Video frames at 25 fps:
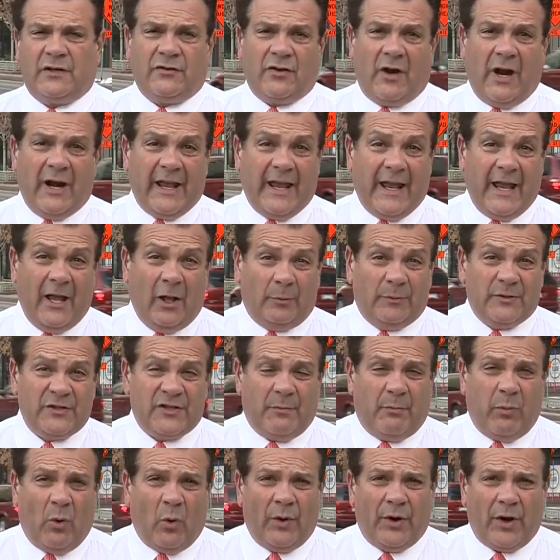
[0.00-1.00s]
trying to help
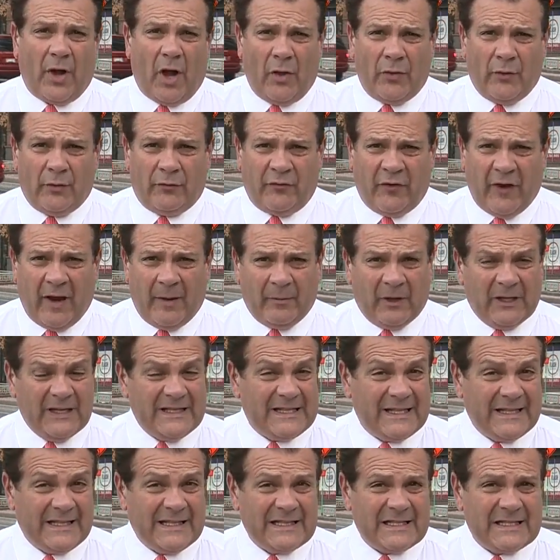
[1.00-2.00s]
support other
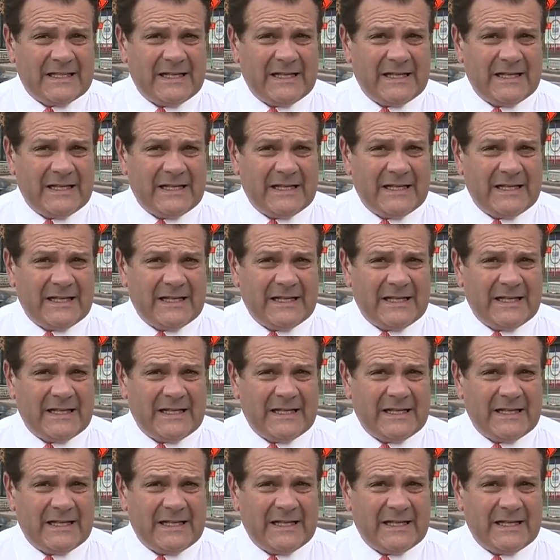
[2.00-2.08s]
families in the